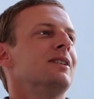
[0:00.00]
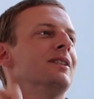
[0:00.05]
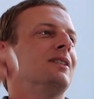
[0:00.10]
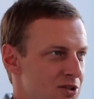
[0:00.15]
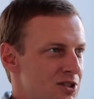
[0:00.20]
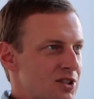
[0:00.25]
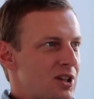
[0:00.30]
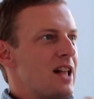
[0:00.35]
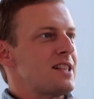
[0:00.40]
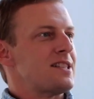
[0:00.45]

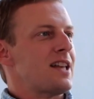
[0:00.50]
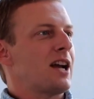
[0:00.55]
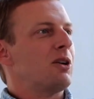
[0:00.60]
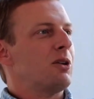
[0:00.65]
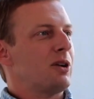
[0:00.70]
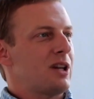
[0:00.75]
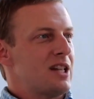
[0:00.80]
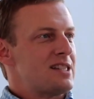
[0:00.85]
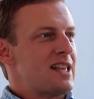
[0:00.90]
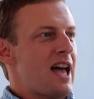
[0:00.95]

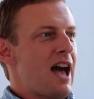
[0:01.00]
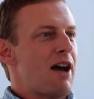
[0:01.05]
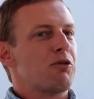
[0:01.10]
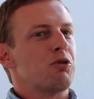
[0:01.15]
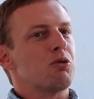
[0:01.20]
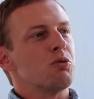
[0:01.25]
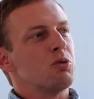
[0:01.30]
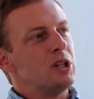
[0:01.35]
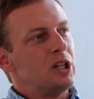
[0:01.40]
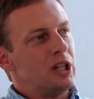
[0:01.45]
SlotCycle gets half.
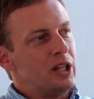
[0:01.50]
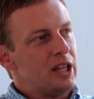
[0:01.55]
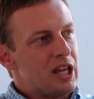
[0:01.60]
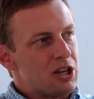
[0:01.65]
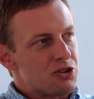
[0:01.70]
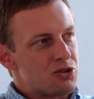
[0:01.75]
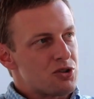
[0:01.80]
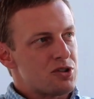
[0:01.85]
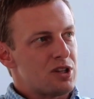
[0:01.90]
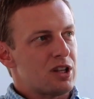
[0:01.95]
Really
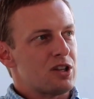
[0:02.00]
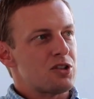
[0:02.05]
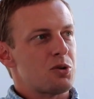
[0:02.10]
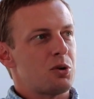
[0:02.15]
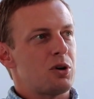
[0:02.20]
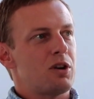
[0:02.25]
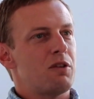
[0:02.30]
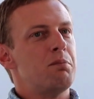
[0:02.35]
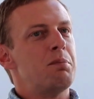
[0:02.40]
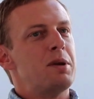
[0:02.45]
interesting
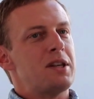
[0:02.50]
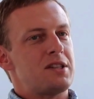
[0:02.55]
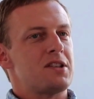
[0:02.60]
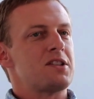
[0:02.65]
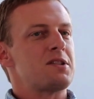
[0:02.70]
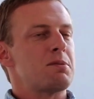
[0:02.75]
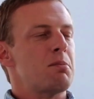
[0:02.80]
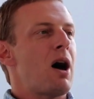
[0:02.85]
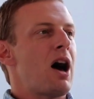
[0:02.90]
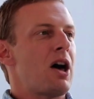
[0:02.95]
sort of
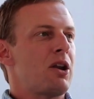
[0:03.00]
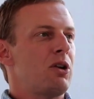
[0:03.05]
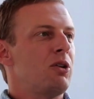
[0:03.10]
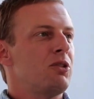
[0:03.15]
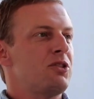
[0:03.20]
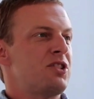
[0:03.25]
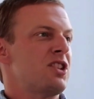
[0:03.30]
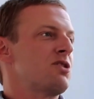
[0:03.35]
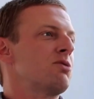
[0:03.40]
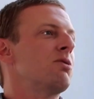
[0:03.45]
business model,
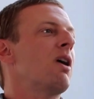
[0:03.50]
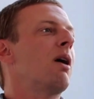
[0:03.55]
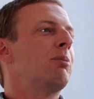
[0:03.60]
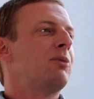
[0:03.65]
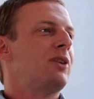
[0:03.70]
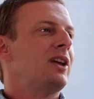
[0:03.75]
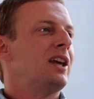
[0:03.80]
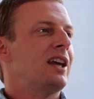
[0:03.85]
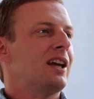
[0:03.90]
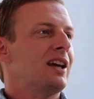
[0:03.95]

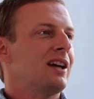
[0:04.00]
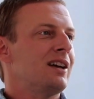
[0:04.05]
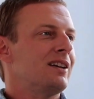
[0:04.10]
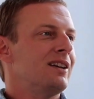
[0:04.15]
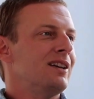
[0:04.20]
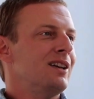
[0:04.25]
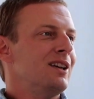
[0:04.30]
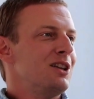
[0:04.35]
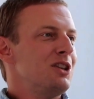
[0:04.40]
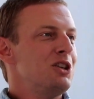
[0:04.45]
disrupting
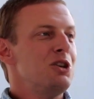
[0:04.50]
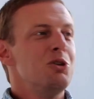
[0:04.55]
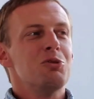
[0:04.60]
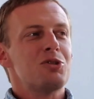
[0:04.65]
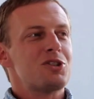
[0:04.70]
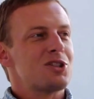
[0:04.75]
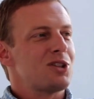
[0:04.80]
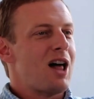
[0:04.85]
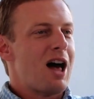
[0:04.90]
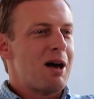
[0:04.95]

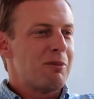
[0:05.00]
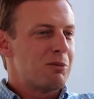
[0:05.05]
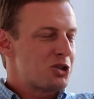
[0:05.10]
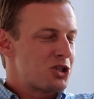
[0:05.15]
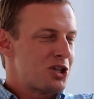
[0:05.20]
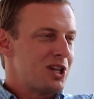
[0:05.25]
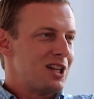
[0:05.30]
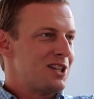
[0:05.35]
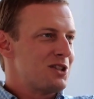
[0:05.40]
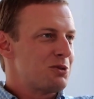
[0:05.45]
used slot
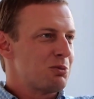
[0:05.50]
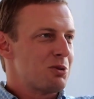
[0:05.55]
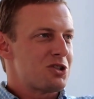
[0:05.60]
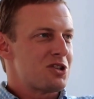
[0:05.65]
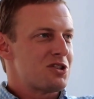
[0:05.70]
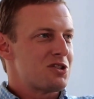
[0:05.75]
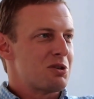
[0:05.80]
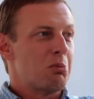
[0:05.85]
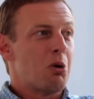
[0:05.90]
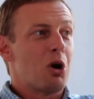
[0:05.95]
machines, which
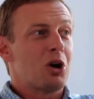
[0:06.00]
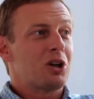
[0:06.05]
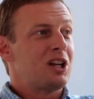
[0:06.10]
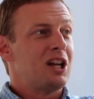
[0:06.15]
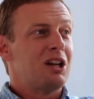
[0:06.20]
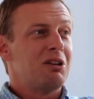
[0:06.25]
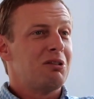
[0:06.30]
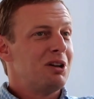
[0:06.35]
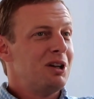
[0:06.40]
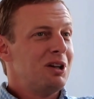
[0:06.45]
is a
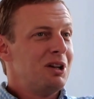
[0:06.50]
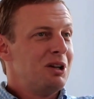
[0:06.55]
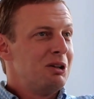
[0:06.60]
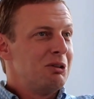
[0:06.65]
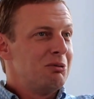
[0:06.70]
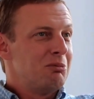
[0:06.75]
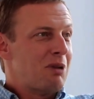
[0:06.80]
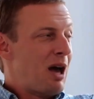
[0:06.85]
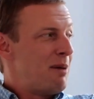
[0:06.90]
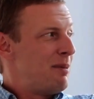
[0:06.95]
market.
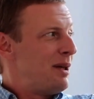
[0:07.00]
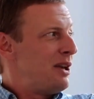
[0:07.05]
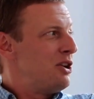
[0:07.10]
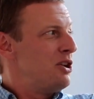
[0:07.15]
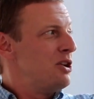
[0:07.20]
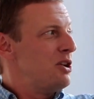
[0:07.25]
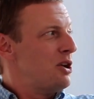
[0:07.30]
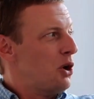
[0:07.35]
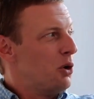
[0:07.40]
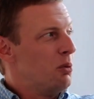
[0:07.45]
I bet
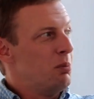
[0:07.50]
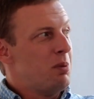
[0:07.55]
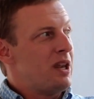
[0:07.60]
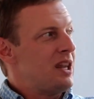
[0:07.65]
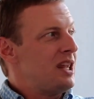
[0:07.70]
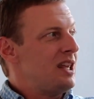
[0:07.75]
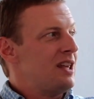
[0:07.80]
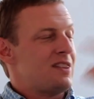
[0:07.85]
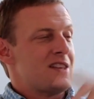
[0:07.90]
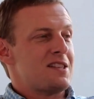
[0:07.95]

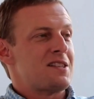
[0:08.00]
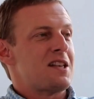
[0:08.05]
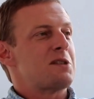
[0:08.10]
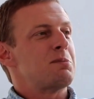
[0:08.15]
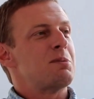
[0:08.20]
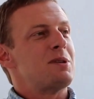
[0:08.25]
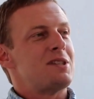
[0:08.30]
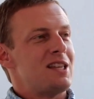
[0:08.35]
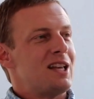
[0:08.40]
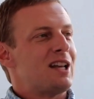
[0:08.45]
nobody at this
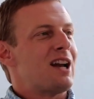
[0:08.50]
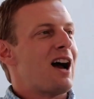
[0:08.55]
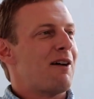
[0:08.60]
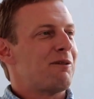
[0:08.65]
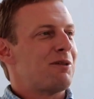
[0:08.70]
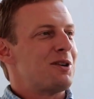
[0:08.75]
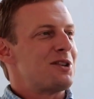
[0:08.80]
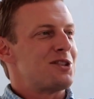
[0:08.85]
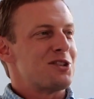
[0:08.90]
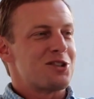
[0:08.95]
SBC
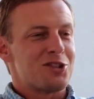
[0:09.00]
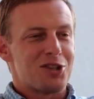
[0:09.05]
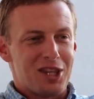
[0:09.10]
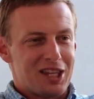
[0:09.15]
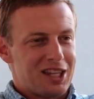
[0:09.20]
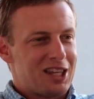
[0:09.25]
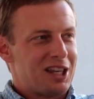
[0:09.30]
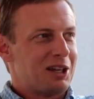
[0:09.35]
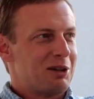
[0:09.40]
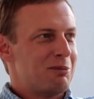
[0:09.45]
conference is
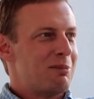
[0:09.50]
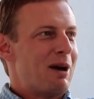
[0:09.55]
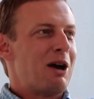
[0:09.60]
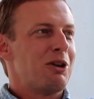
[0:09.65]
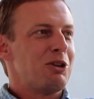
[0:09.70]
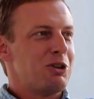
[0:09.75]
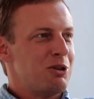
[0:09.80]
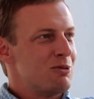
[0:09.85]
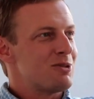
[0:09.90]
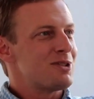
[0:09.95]
thinking
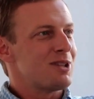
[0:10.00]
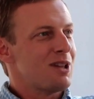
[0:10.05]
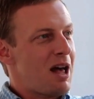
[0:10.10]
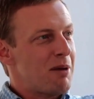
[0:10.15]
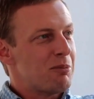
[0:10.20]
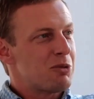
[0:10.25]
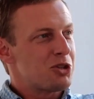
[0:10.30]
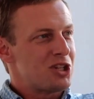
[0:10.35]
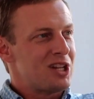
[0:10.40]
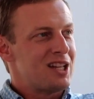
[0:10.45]
about used
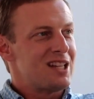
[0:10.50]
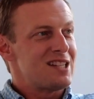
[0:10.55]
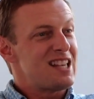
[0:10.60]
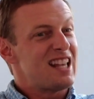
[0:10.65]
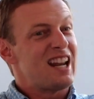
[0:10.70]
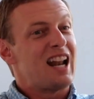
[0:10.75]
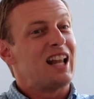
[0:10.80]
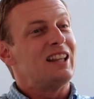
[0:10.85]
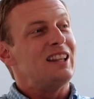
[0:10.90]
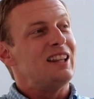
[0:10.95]
slot machines.
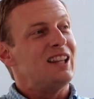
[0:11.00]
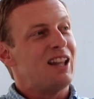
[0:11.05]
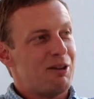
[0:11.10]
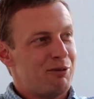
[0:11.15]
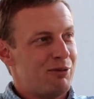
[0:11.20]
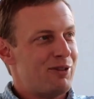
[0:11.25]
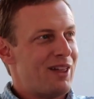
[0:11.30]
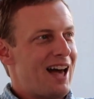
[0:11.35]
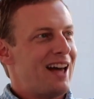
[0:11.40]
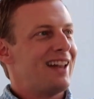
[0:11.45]
And I
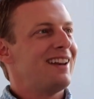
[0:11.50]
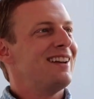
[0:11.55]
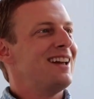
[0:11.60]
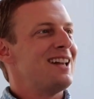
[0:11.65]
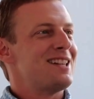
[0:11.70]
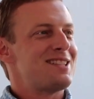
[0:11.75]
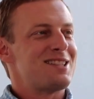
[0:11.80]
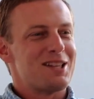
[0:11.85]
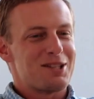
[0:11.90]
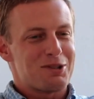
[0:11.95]
love that.
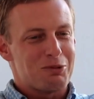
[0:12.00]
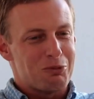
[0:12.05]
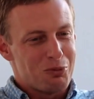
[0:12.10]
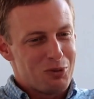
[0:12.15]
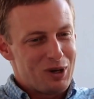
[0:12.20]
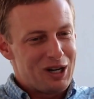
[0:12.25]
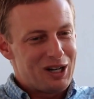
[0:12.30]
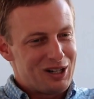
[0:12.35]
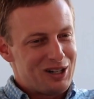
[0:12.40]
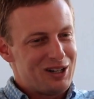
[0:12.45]
It's this
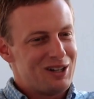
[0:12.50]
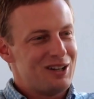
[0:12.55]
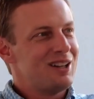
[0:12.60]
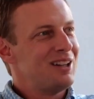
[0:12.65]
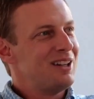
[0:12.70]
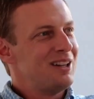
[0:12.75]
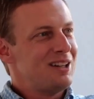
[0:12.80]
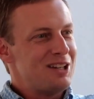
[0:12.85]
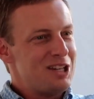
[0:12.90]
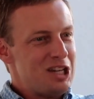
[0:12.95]
weird
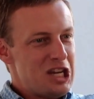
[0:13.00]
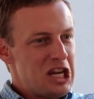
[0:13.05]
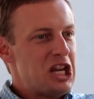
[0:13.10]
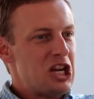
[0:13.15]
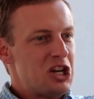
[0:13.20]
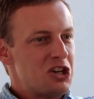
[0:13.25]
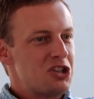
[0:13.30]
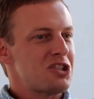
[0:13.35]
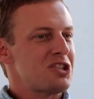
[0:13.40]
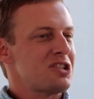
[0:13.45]

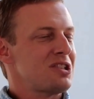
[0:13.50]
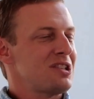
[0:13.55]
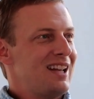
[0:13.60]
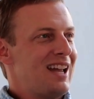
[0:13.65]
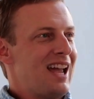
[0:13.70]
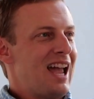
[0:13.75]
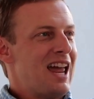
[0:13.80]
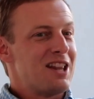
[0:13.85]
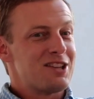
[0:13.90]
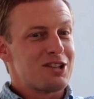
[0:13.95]
niche,
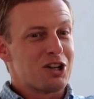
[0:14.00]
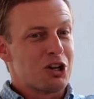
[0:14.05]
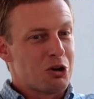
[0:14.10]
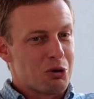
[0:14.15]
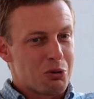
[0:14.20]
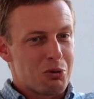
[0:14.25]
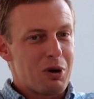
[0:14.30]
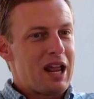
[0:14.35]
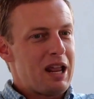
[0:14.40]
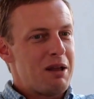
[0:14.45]
and it's a
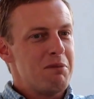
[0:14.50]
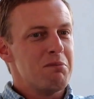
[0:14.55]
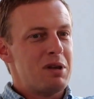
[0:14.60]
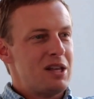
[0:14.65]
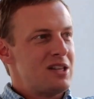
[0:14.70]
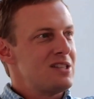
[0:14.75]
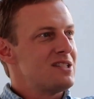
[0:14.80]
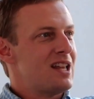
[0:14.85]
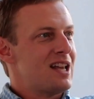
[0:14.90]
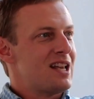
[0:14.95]
great
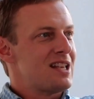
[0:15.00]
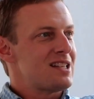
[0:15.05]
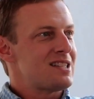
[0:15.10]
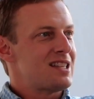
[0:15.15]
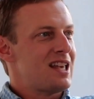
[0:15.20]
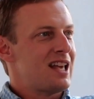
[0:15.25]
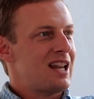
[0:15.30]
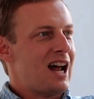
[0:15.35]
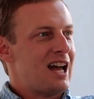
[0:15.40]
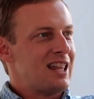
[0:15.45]
business
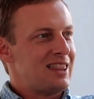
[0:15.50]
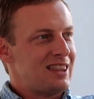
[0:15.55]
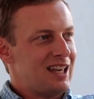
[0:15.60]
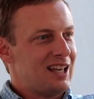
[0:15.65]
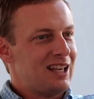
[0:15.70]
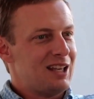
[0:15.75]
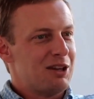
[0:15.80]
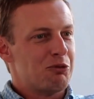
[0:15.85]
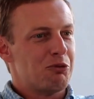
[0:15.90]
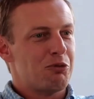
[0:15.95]
that I
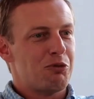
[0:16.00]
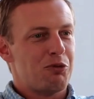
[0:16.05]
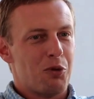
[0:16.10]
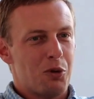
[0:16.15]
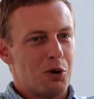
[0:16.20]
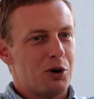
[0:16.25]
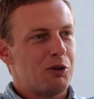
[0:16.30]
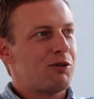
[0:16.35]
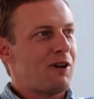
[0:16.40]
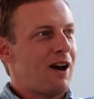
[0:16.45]
think in
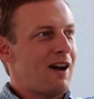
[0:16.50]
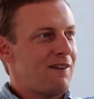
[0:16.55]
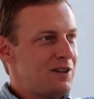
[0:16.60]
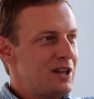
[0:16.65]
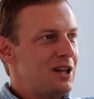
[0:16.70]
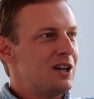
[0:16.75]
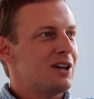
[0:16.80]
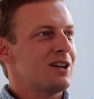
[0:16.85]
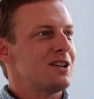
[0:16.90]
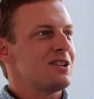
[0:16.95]
4 or 5
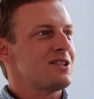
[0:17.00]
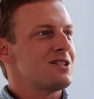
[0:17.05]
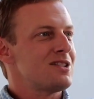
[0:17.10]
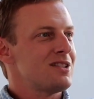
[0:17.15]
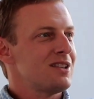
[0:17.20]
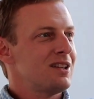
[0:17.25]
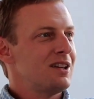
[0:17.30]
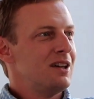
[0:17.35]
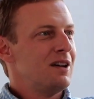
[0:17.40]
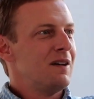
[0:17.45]

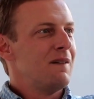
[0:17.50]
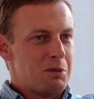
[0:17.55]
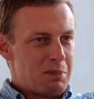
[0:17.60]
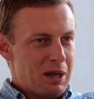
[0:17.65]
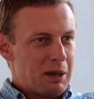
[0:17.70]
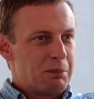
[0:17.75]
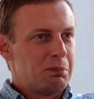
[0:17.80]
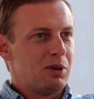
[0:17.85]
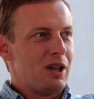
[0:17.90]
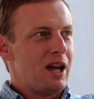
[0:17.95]
years, the
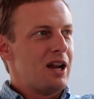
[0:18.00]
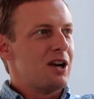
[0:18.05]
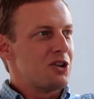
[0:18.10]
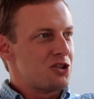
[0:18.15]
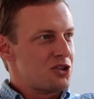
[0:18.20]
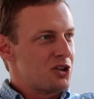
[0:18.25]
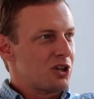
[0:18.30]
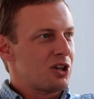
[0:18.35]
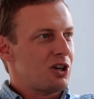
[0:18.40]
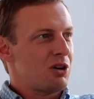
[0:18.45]
big
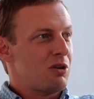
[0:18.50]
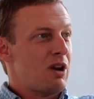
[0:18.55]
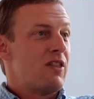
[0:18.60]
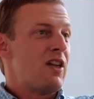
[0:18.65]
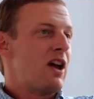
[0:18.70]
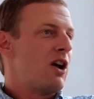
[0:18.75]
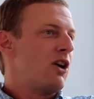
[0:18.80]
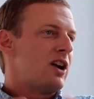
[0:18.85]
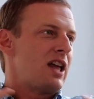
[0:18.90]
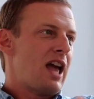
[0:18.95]
players are going to, and
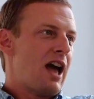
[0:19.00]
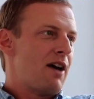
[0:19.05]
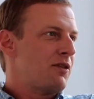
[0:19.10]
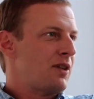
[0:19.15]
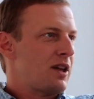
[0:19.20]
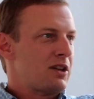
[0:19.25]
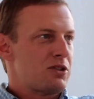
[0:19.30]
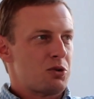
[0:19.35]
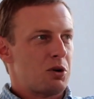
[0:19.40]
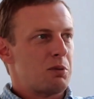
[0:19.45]
they already have
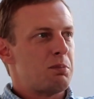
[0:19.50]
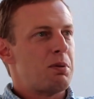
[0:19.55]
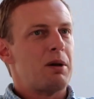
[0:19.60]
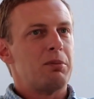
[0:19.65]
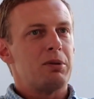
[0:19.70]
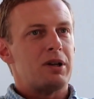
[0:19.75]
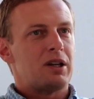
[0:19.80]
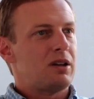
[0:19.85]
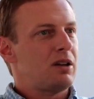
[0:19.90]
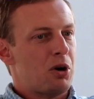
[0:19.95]
like sort of
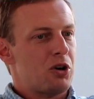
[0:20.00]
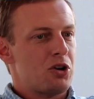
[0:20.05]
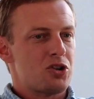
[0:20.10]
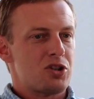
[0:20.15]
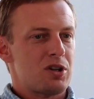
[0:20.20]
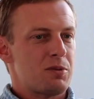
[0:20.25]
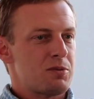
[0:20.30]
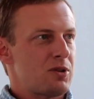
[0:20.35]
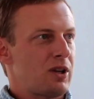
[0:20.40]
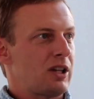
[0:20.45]
public
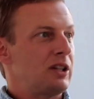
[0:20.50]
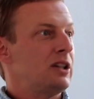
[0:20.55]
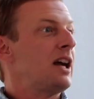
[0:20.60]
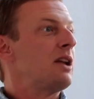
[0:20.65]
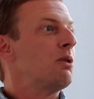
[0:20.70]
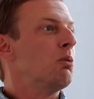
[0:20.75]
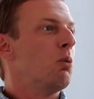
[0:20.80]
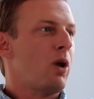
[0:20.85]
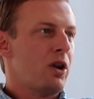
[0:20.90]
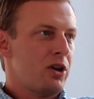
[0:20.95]
partnerships like
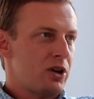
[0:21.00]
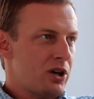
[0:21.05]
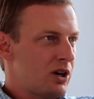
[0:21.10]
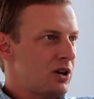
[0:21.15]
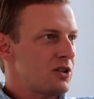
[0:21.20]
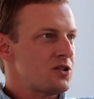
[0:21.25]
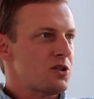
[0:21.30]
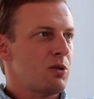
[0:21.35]
Light and Wonder.